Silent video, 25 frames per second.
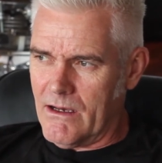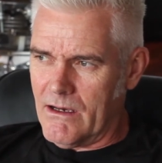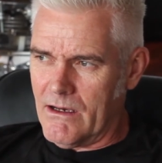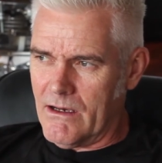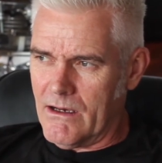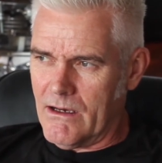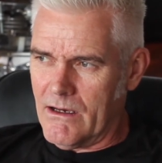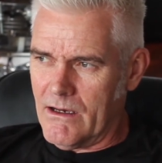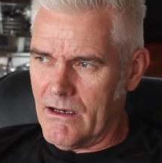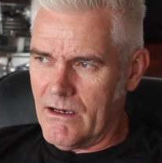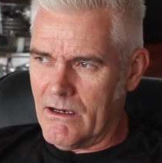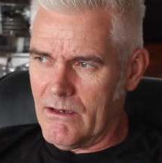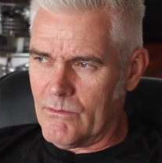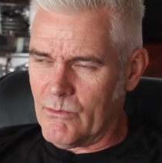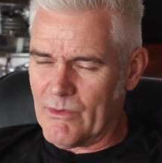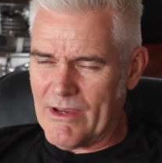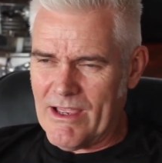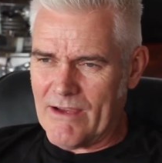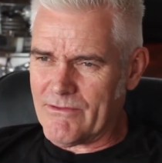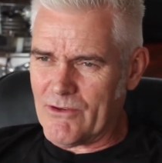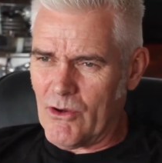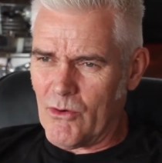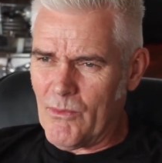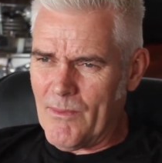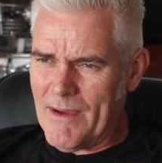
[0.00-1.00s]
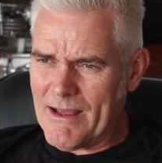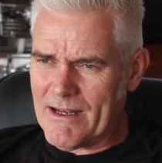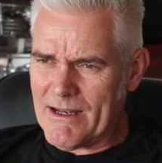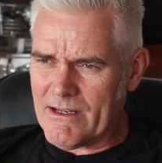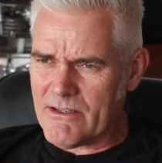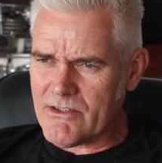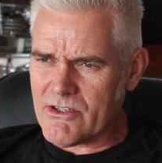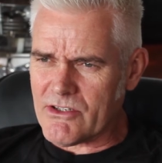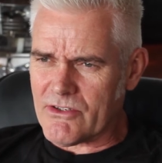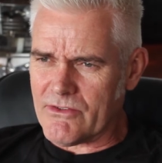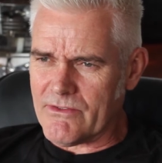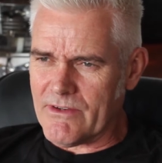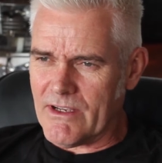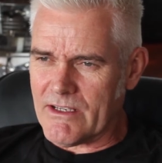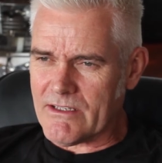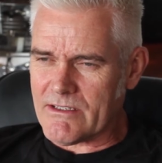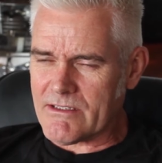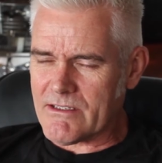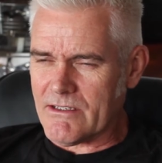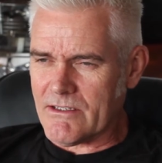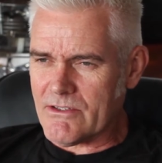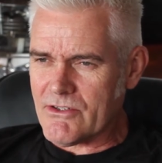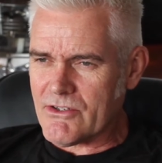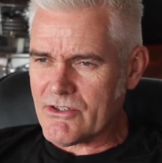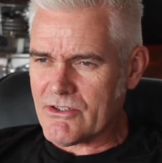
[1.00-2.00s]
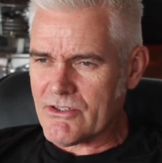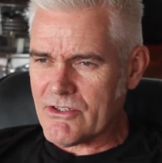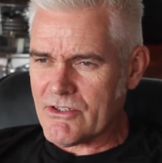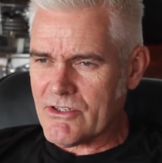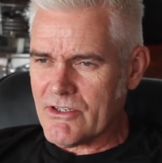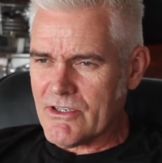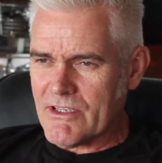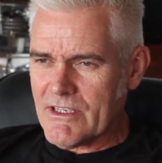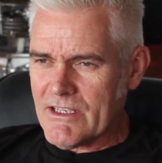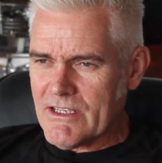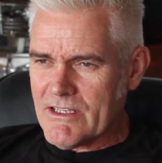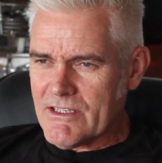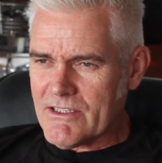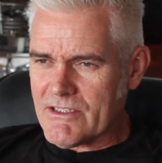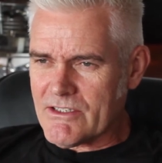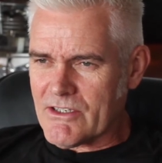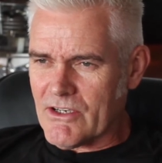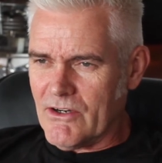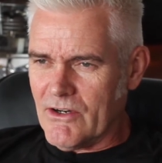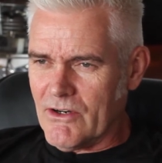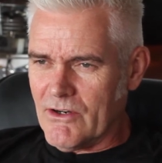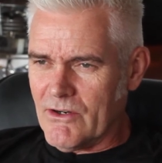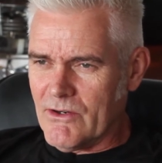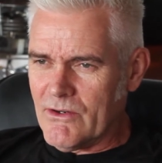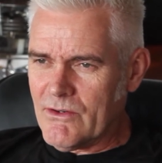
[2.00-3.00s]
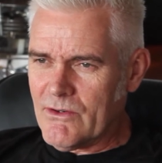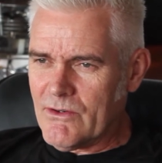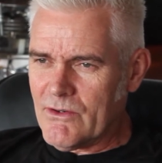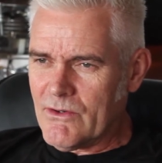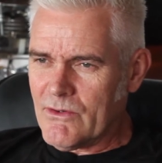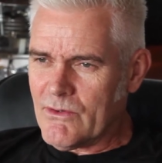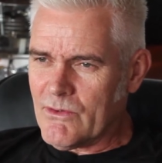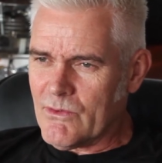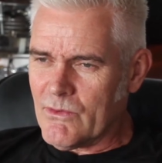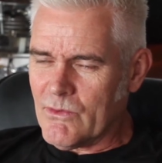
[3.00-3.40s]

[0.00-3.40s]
uh, we have no manager as such, so